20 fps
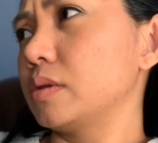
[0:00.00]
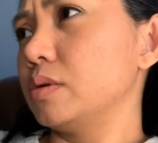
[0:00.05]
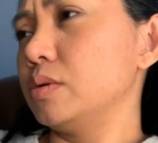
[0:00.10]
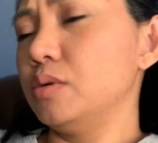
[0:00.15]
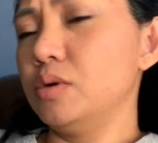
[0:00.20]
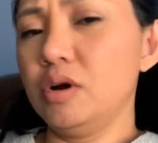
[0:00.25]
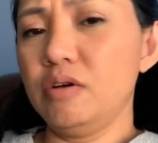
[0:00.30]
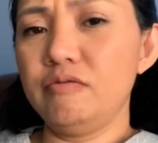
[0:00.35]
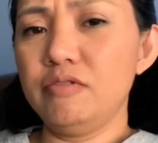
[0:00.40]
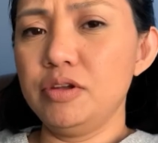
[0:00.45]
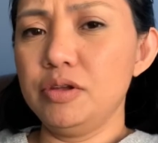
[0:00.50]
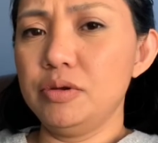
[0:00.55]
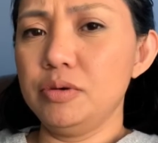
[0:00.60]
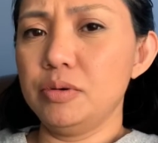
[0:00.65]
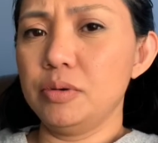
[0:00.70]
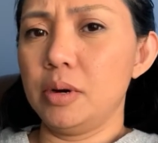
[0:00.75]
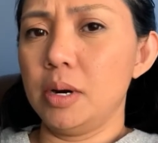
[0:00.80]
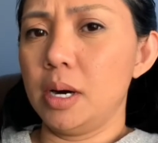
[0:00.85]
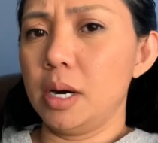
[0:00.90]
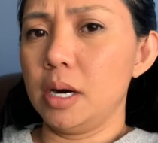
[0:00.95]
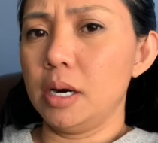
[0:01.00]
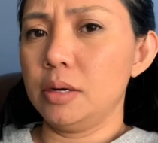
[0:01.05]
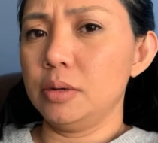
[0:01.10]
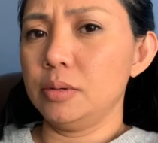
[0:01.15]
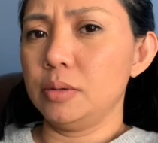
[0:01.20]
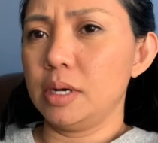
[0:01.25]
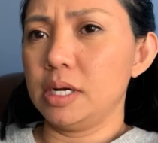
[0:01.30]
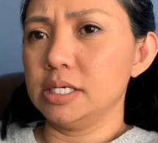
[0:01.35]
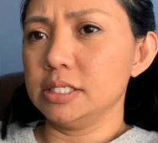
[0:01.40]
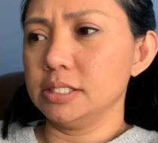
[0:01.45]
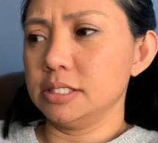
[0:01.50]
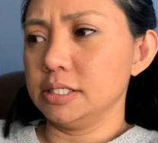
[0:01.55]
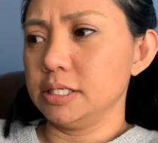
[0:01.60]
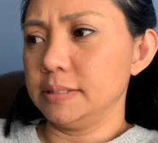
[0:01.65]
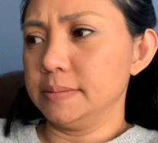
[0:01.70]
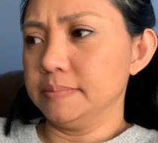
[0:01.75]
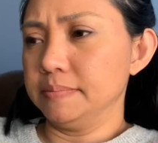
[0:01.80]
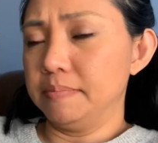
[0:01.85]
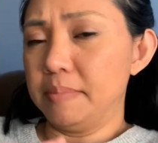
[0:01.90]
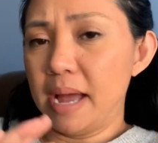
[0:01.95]
whoever you are who has
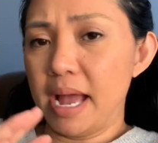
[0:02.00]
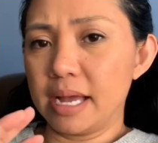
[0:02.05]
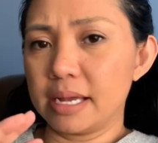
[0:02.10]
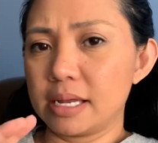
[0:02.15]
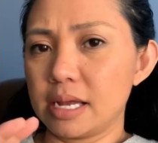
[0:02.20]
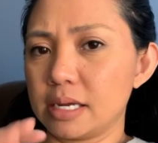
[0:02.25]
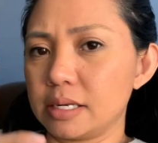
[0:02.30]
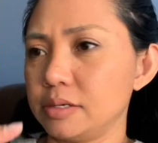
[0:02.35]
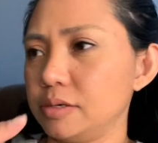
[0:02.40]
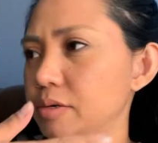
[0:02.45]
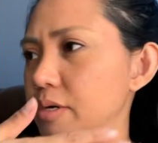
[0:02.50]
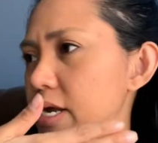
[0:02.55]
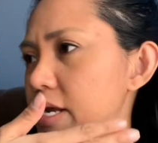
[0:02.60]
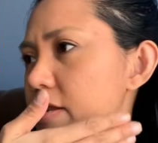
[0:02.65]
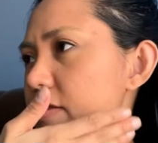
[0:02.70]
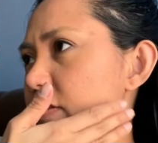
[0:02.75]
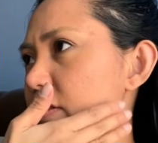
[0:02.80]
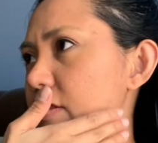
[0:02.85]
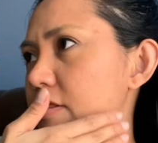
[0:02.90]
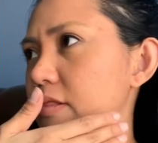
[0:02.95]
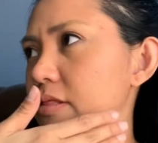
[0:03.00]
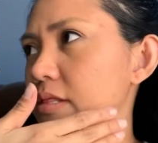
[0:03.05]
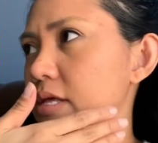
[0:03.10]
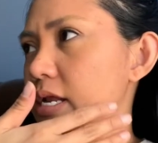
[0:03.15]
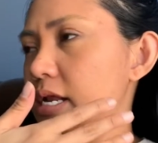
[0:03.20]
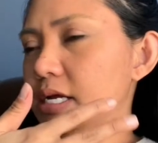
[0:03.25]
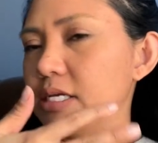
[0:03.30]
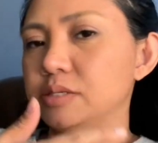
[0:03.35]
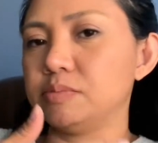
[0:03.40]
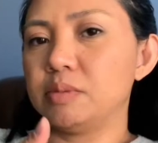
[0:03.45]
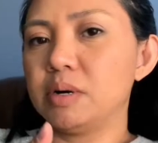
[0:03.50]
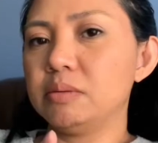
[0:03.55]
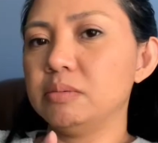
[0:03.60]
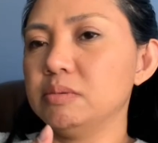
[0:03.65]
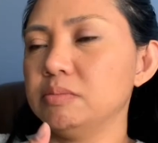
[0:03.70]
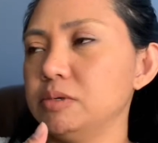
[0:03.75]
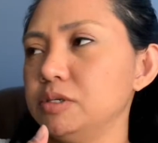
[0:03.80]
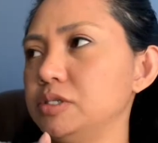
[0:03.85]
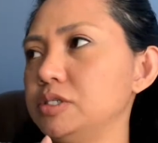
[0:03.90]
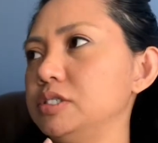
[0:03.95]
back acne or anything that has
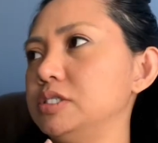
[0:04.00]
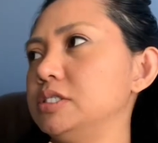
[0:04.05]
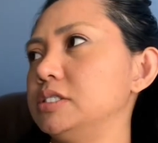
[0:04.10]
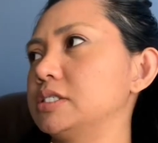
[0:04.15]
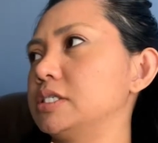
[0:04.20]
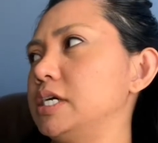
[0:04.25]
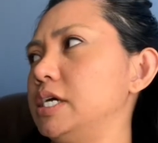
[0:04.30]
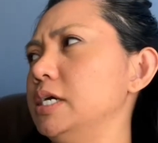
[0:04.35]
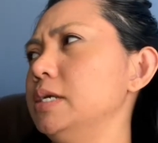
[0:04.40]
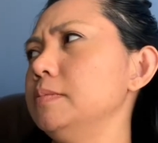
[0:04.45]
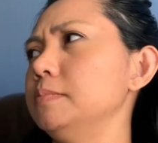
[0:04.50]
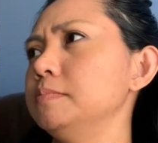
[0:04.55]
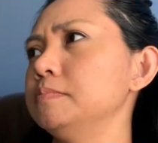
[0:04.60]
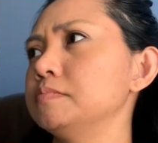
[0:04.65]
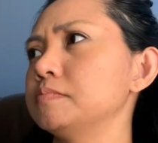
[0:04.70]
problem on your skin,